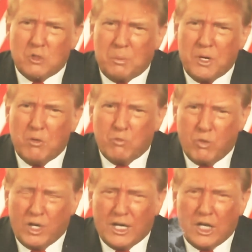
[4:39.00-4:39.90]
been
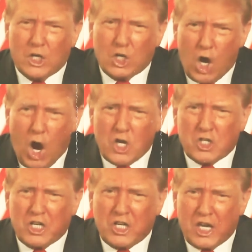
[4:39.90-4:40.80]
really
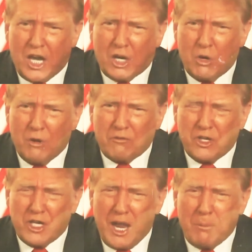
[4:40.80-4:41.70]
largely taken off
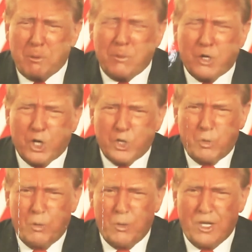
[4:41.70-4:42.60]
the table, because
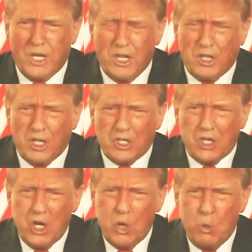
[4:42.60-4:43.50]
when we did this,
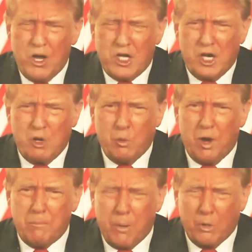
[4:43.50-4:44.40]
we did
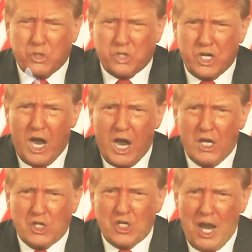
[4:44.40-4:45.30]
what both
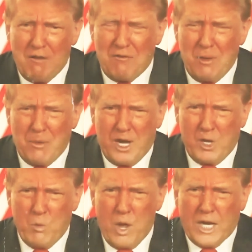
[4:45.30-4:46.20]
sides,
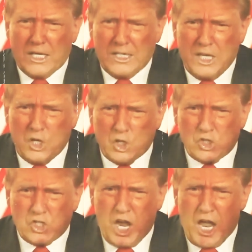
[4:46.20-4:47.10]
everybody wanted. Legal
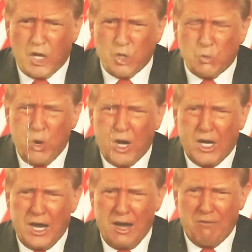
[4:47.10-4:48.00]
scholars
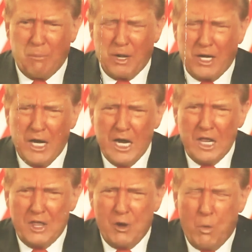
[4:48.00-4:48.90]
wanted, everybody.
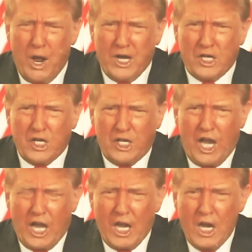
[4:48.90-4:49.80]
They wanted to
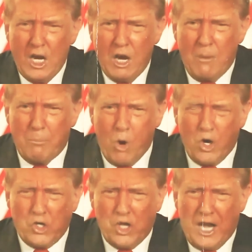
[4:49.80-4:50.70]
take
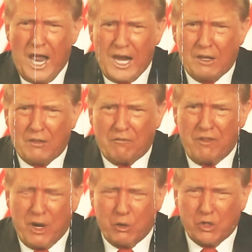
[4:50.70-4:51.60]
abortion out of the
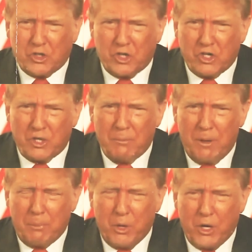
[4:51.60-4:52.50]
federal system
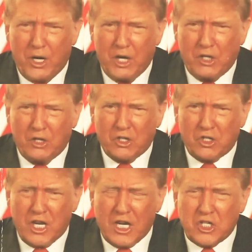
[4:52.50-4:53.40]
and put it into the
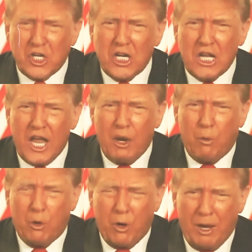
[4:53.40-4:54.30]
states, and
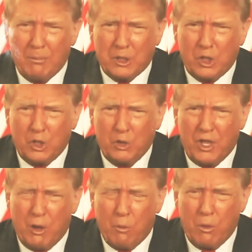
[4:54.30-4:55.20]
we were able to do
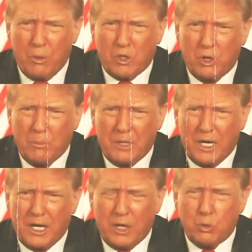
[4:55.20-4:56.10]
that when we
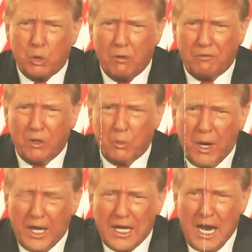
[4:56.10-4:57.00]
terminated Roe v.
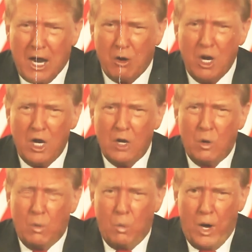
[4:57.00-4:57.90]
Wade. Now,
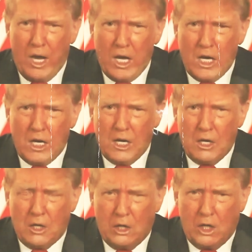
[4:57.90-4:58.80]
when
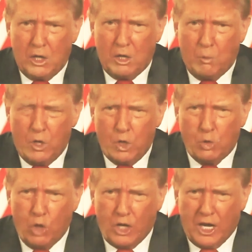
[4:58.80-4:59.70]
when you
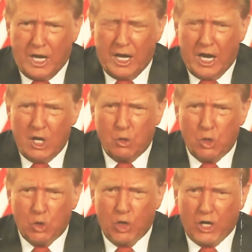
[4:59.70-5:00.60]
look at it and
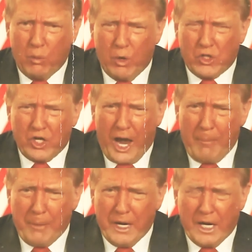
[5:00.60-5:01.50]
you look at what's
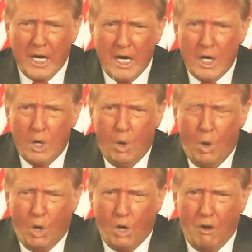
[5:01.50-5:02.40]
happening
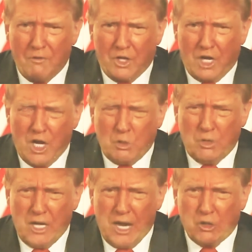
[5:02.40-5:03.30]
all over the
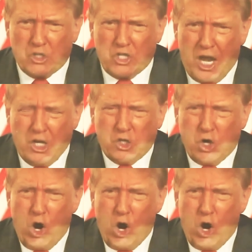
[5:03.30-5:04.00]
country now, states